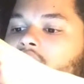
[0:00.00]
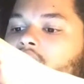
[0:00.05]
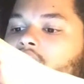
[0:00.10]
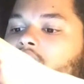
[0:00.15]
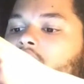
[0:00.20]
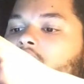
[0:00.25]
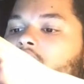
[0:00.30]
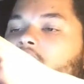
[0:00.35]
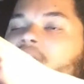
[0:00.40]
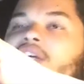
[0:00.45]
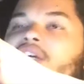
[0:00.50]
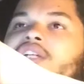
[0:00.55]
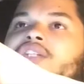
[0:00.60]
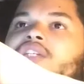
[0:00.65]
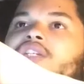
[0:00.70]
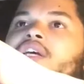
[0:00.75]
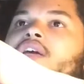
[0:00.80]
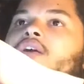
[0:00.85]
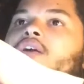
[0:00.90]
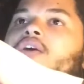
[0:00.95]
Her English
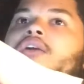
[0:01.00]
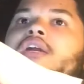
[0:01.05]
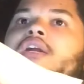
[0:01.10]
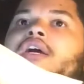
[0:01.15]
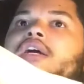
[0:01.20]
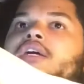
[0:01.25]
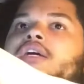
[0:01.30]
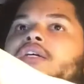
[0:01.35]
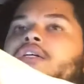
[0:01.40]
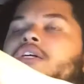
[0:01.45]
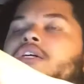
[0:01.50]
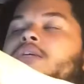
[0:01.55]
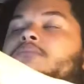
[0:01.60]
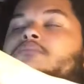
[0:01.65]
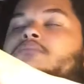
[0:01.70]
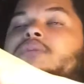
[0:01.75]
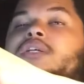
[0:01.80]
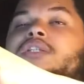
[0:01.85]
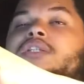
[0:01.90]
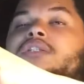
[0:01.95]
ain't all that good,
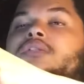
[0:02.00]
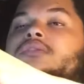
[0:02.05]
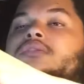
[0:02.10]
but